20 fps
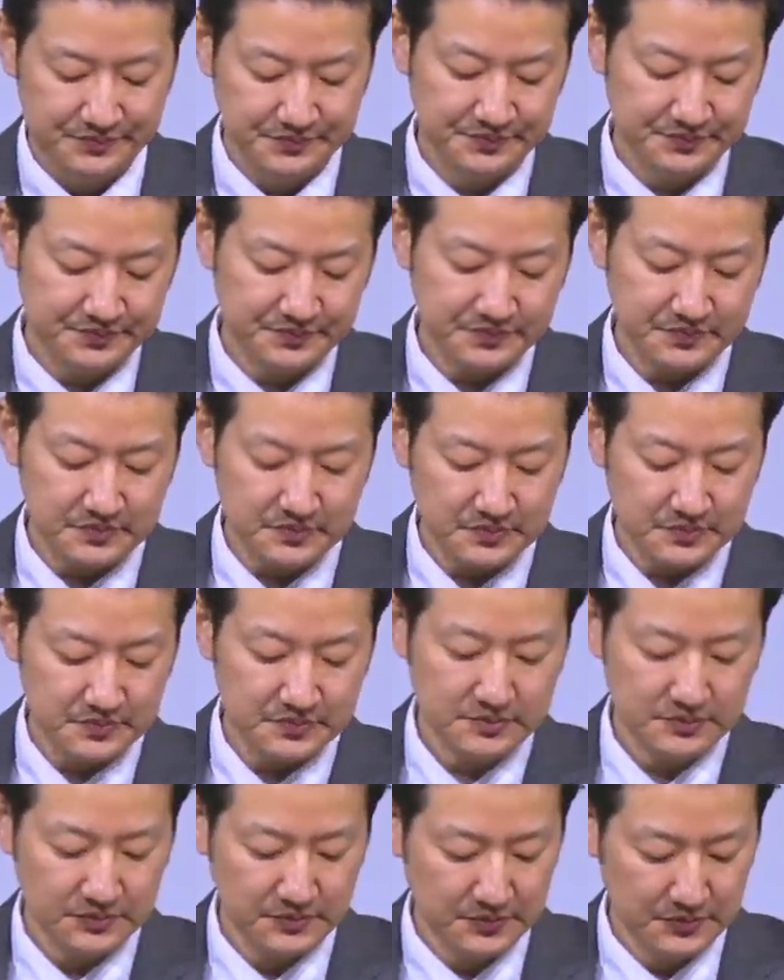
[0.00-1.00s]

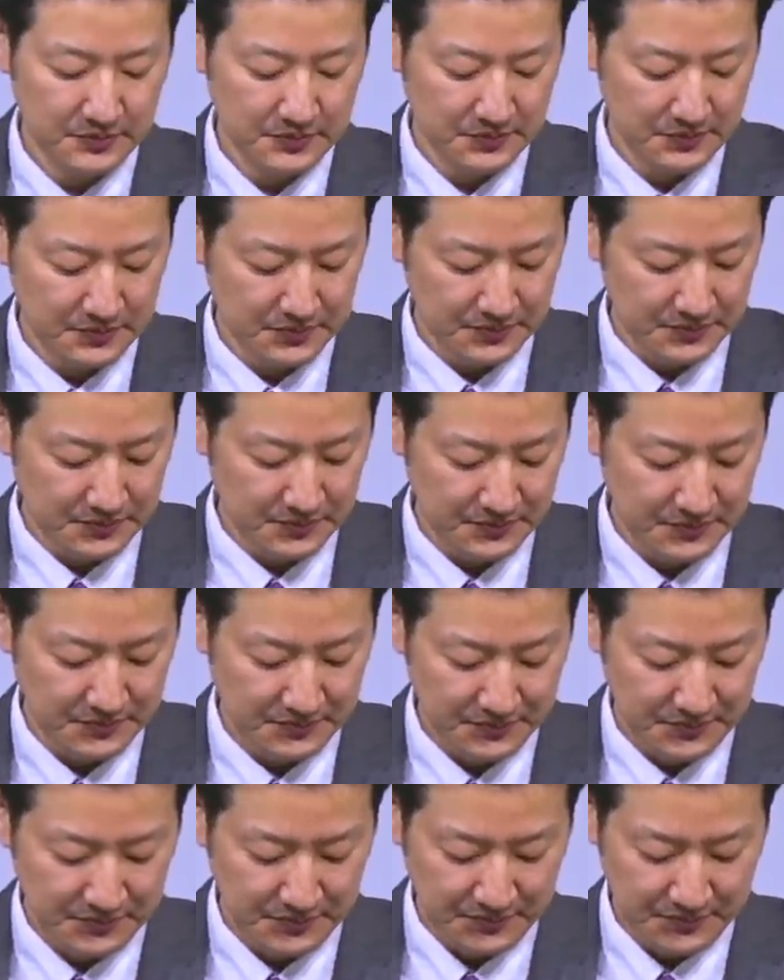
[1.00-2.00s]

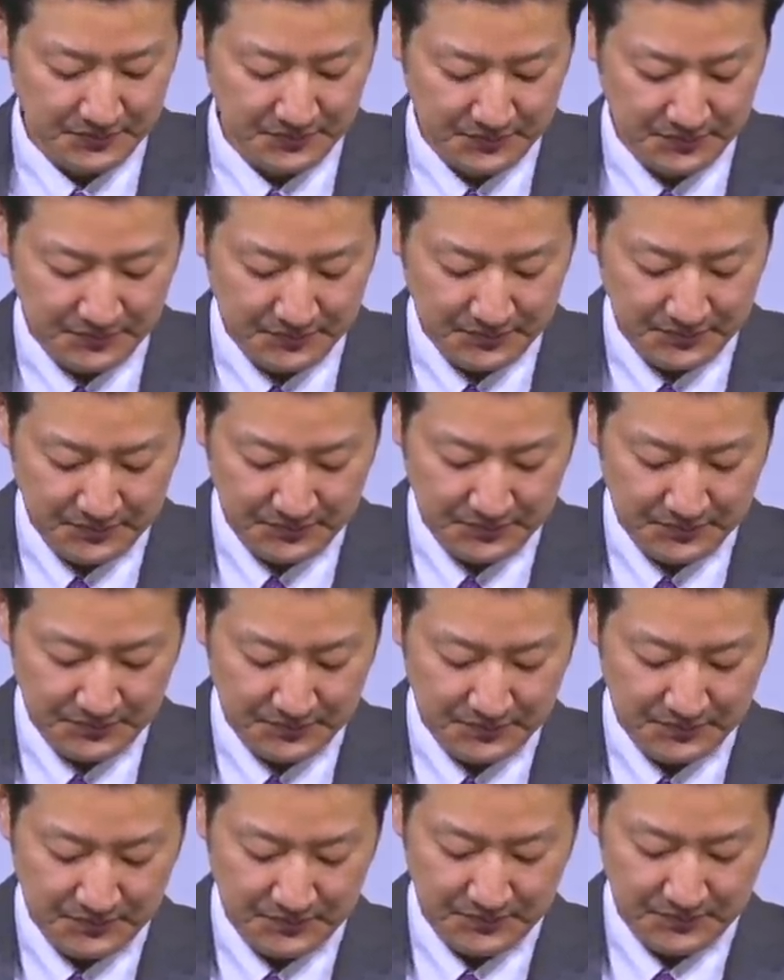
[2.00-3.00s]

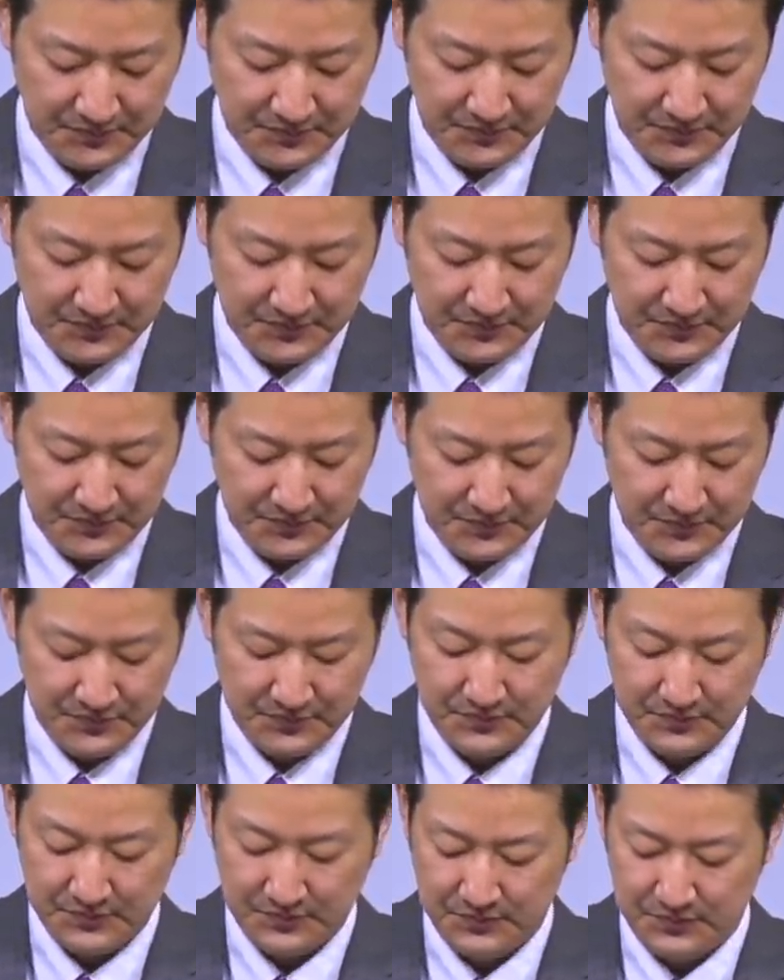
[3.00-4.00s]

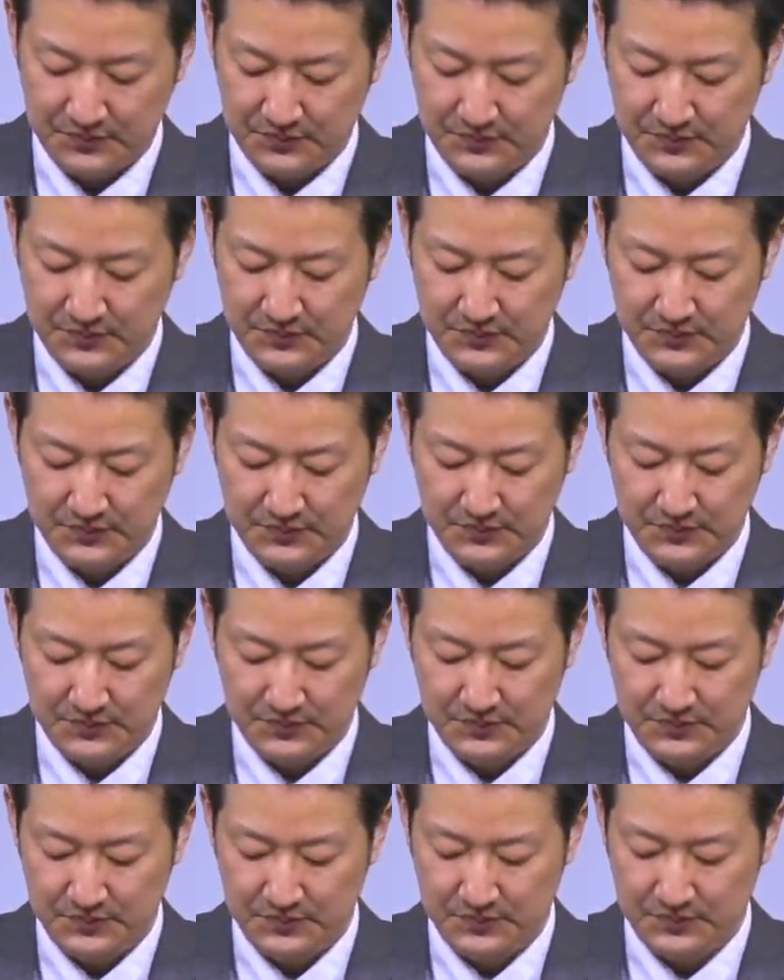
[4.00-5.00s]

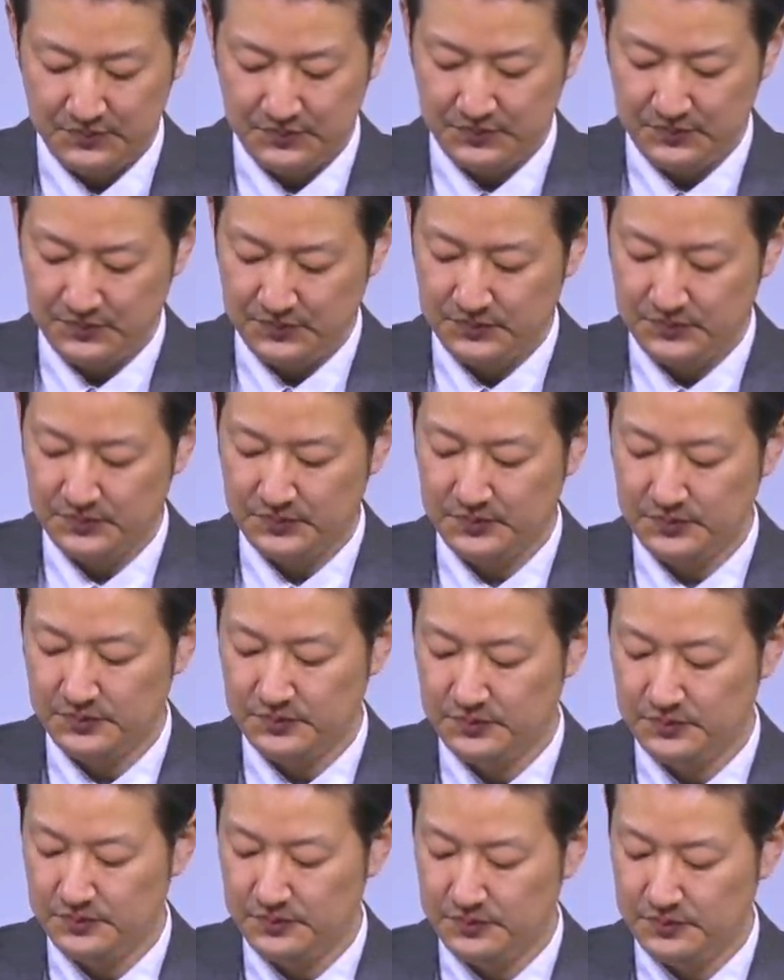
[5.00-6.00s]

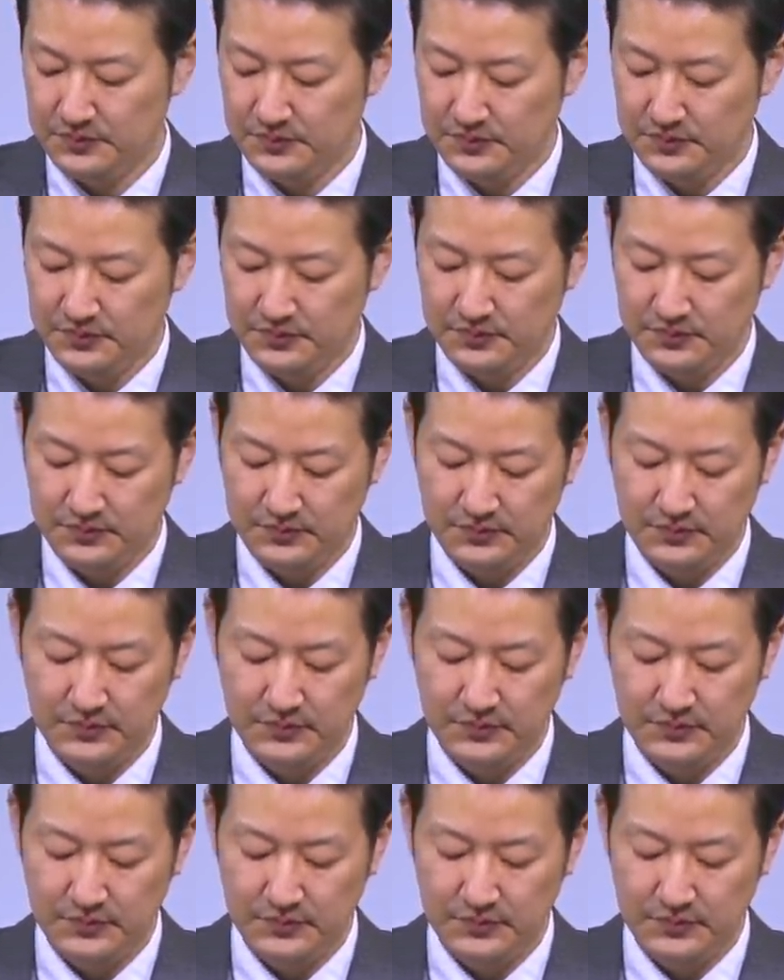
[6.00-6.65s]
(no one is talking)